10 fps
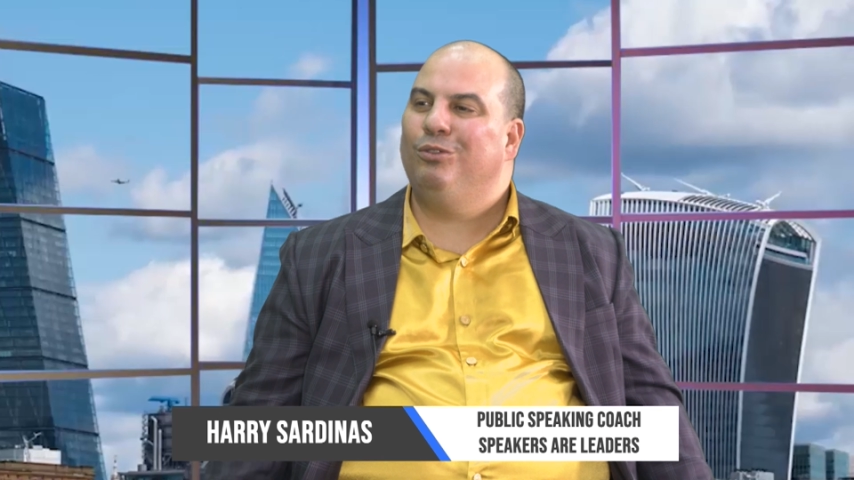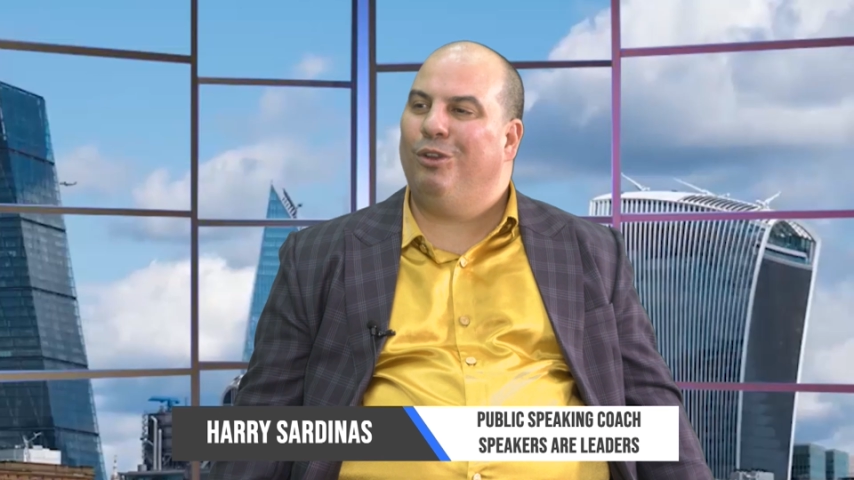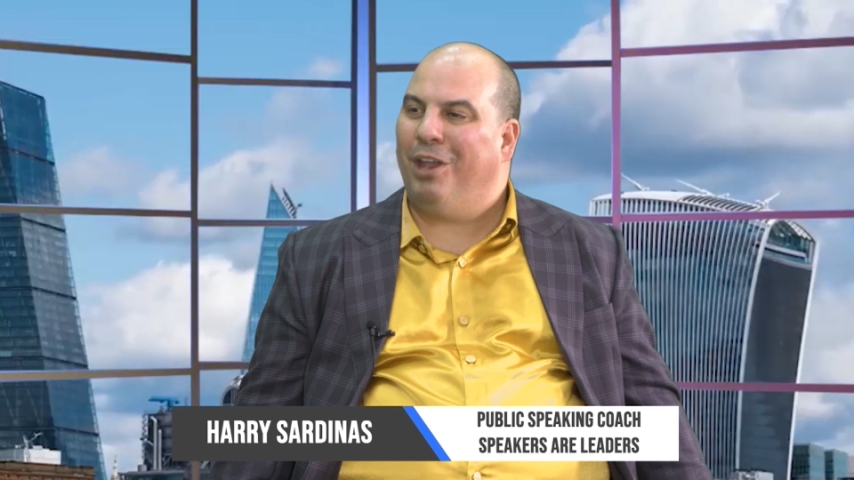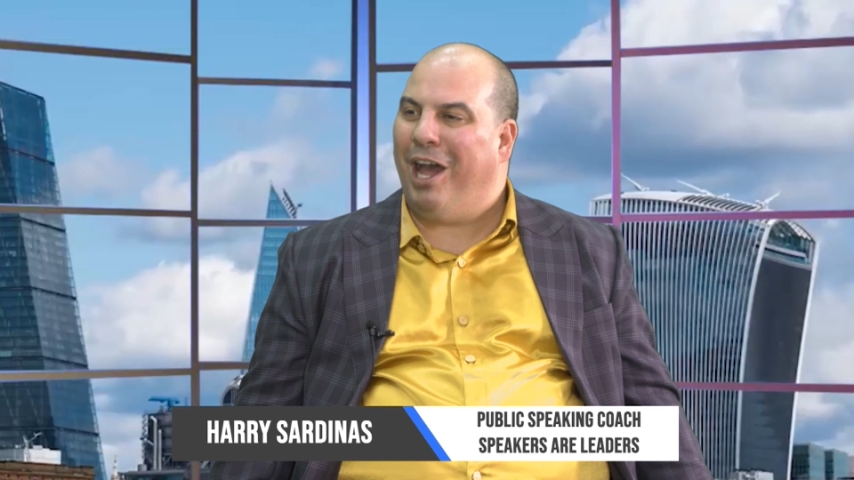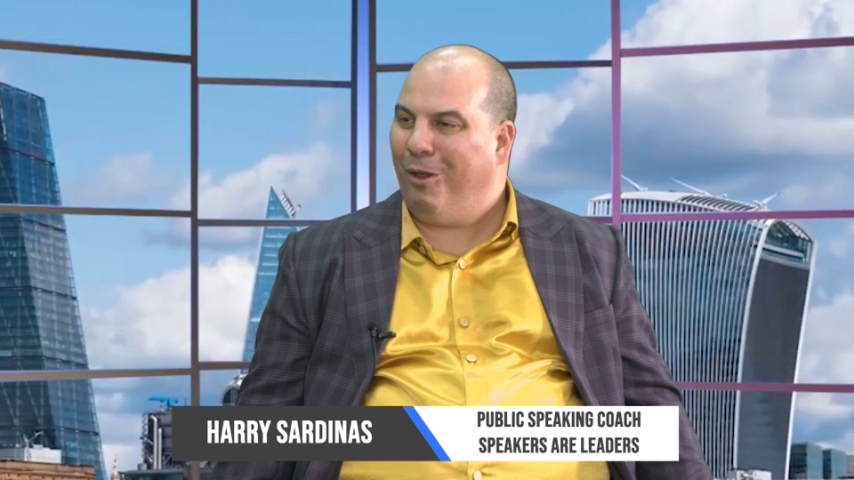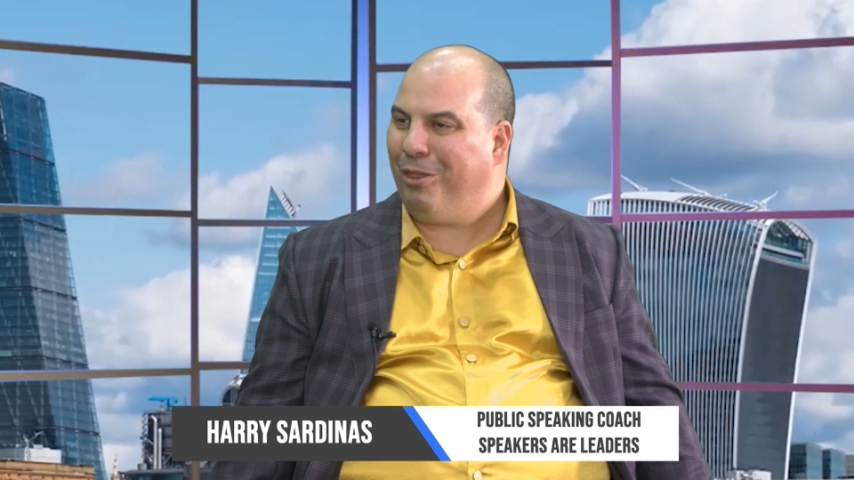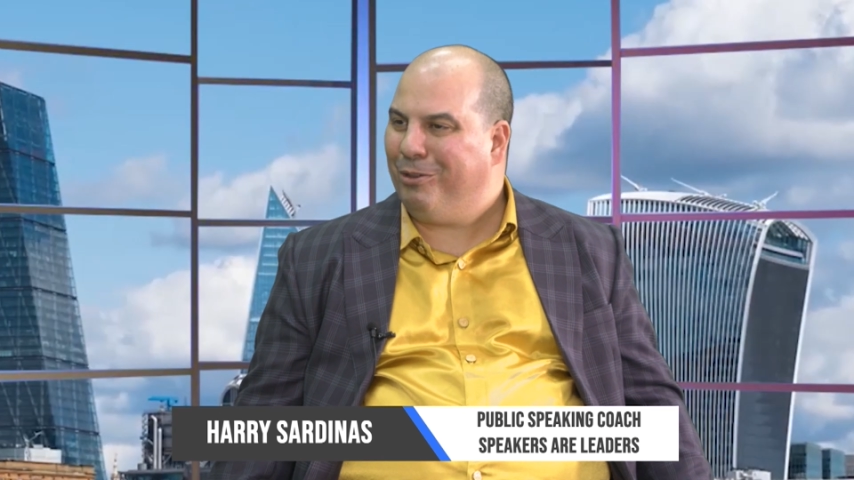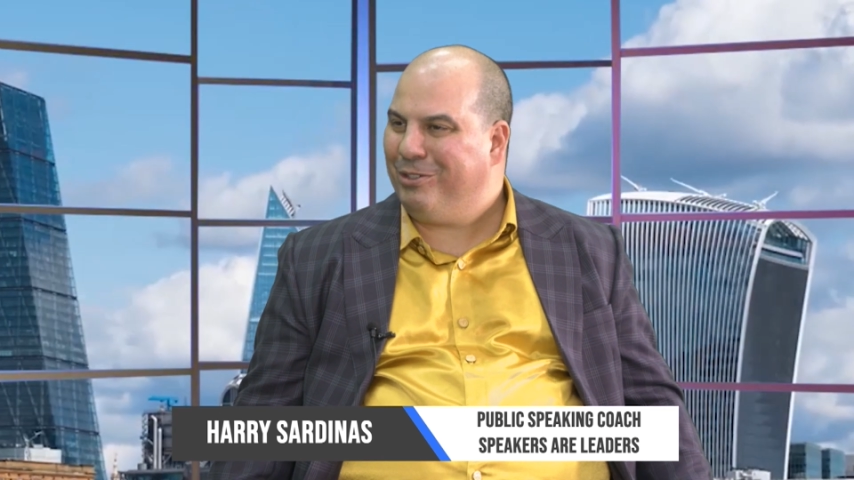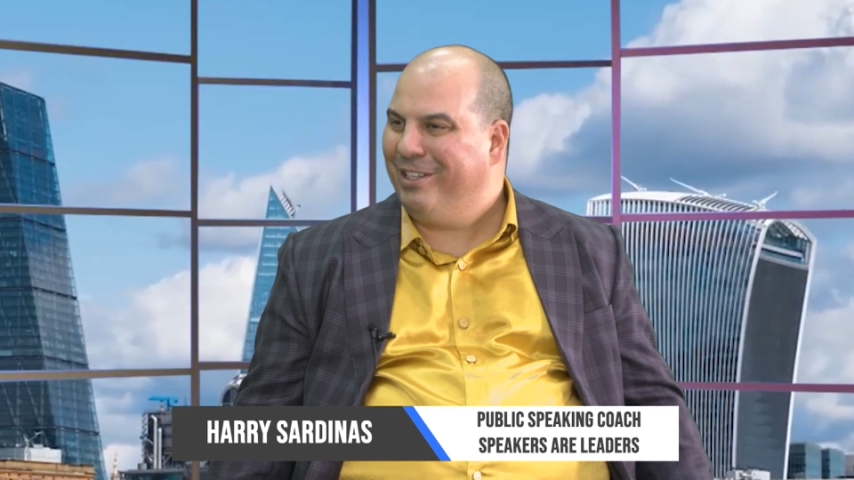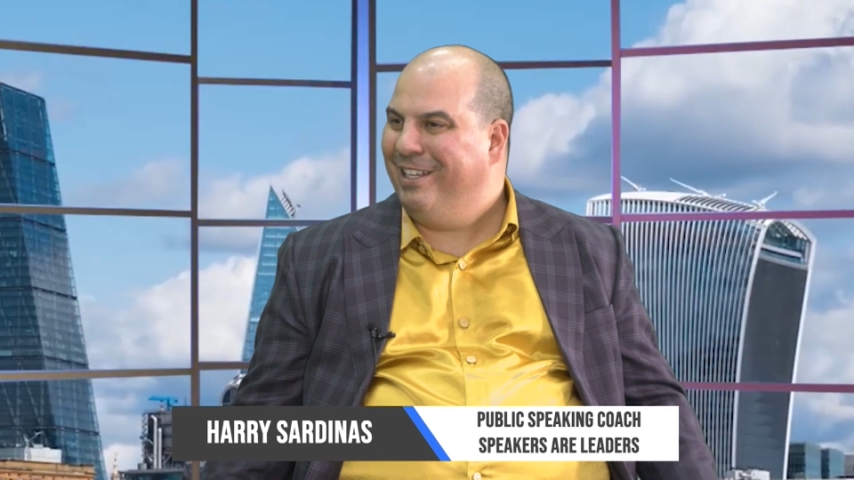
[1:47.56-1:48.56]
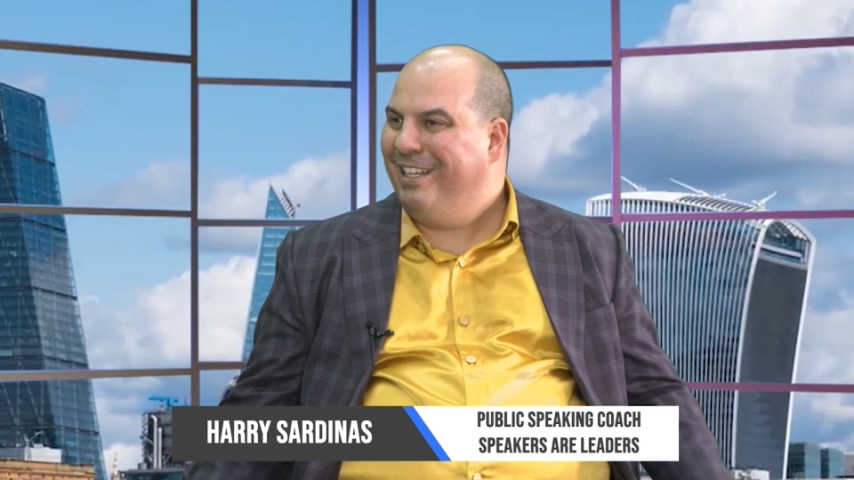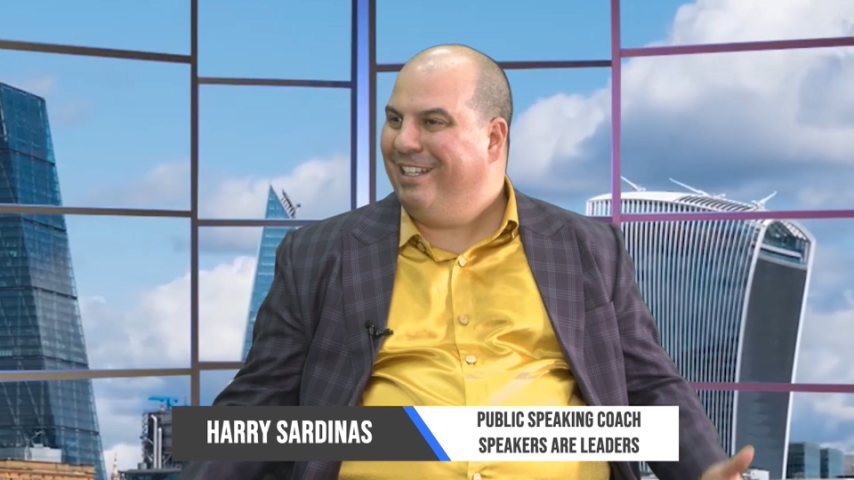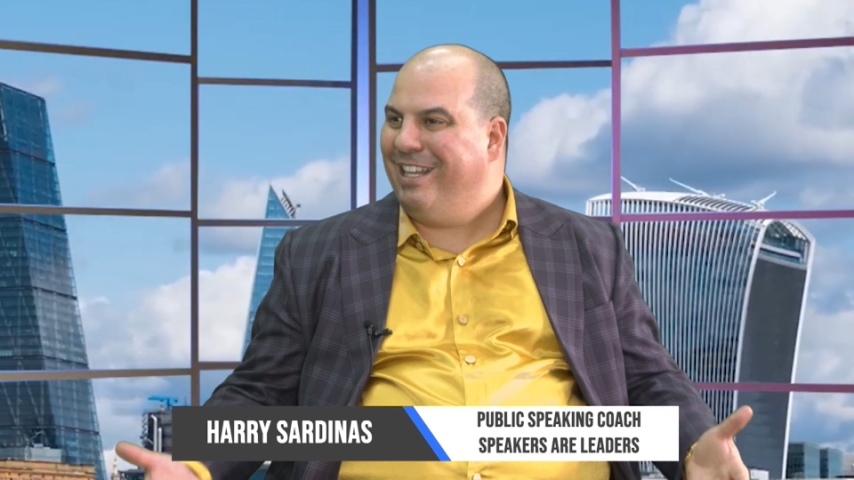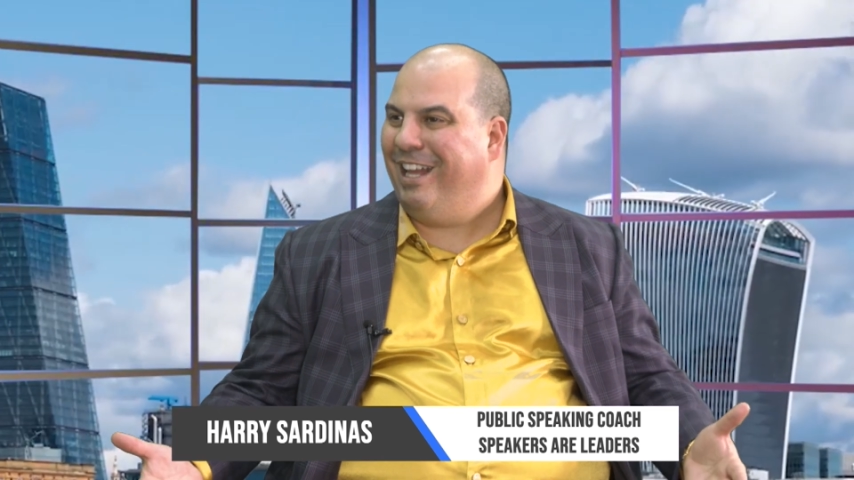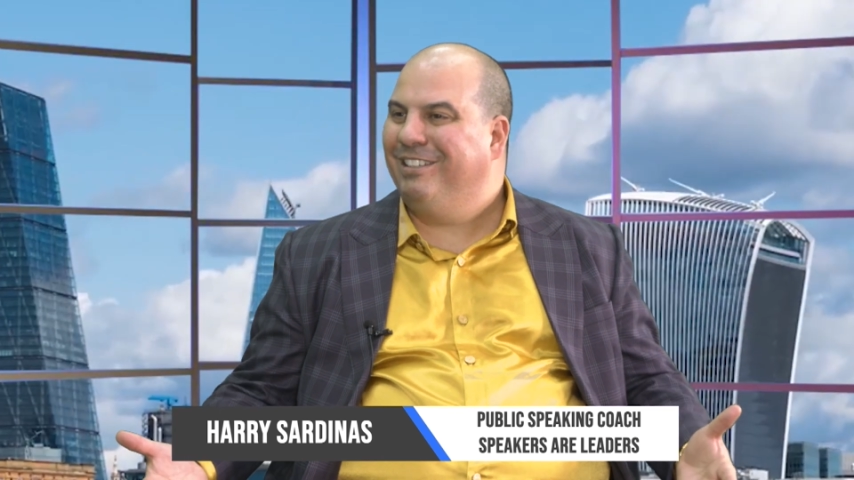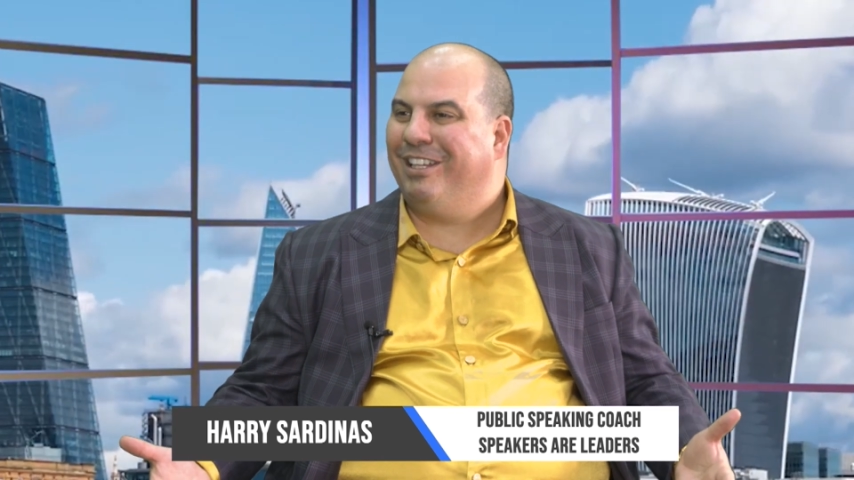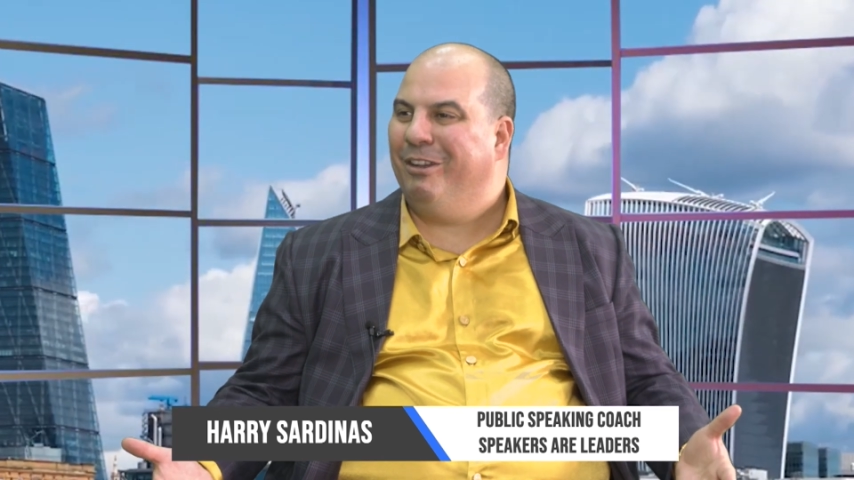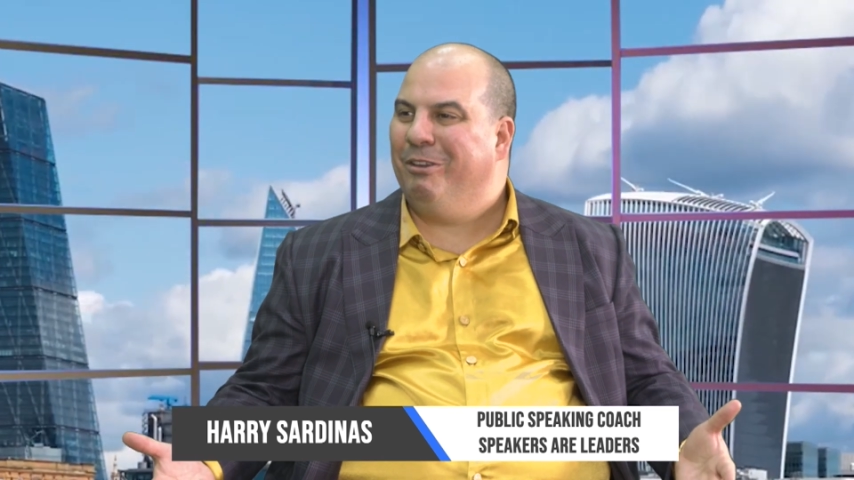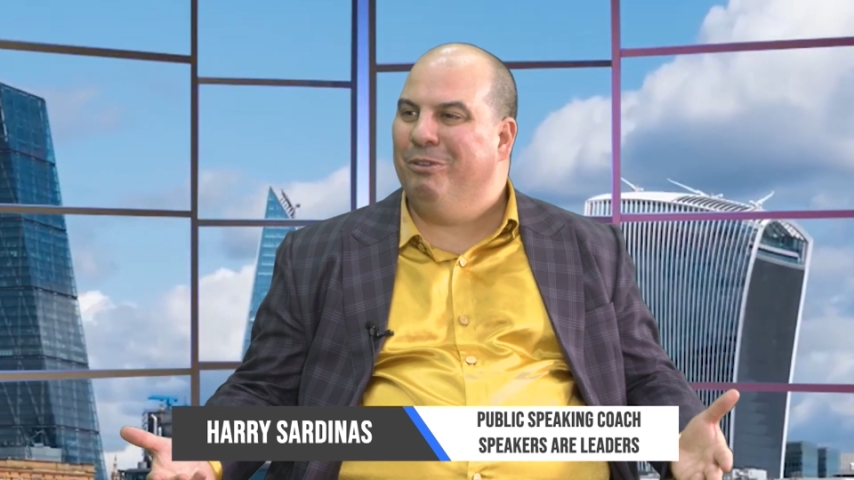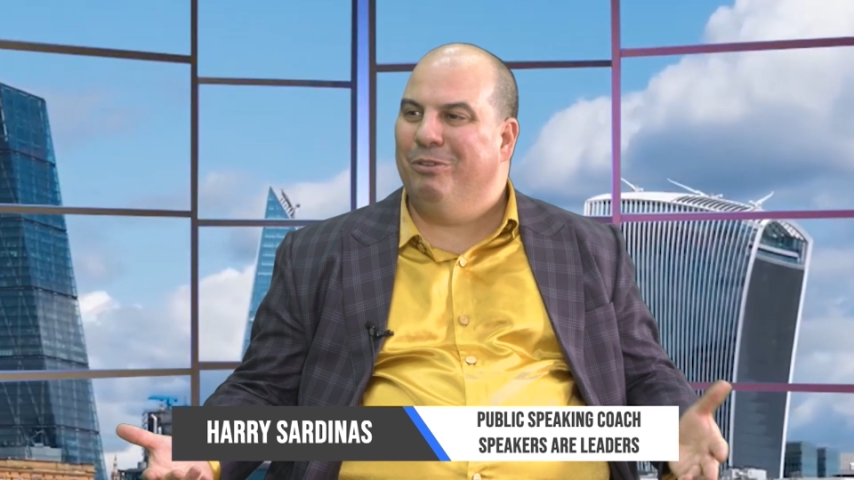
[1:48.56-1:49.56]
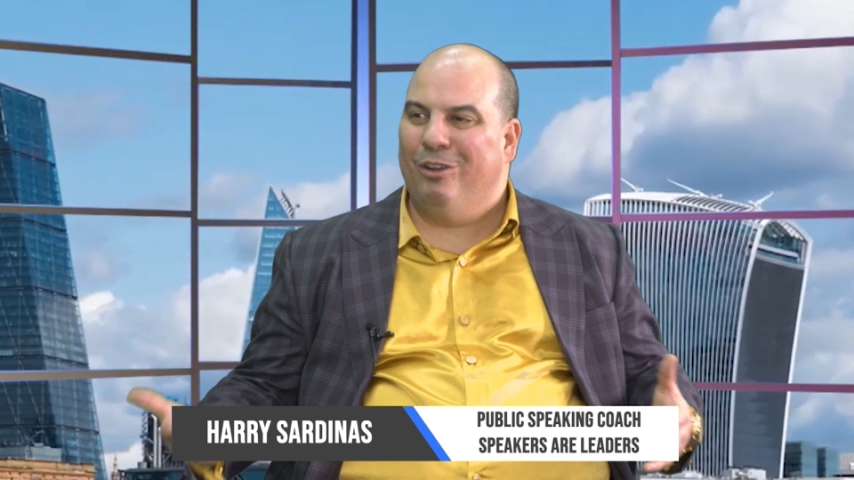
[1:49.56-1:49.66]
those authors that tell you,